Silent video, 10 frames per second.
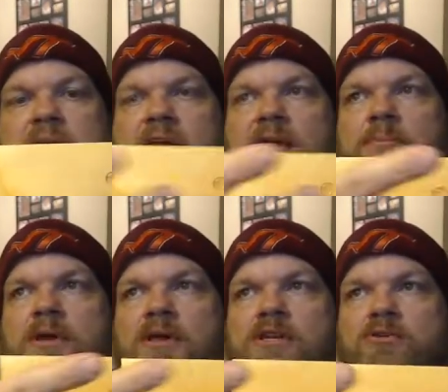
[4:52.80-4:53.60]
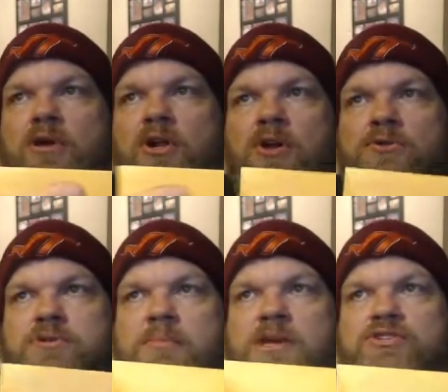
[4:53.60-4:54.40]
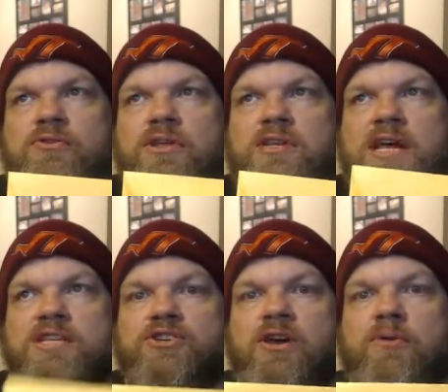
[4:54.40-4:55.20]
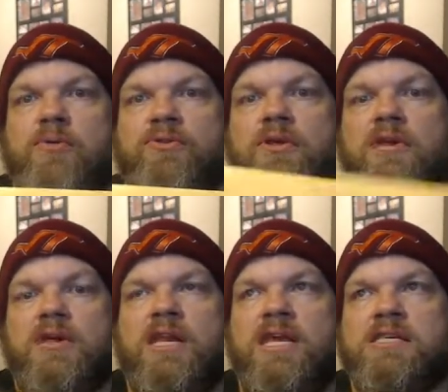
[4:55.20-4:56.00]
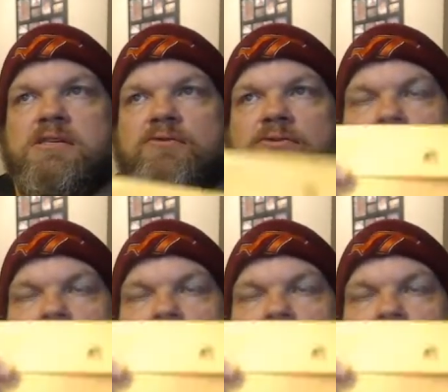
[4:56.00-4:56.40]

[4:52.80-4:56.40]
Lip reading: tape to enclose it. Make sure that that's done with adhesive.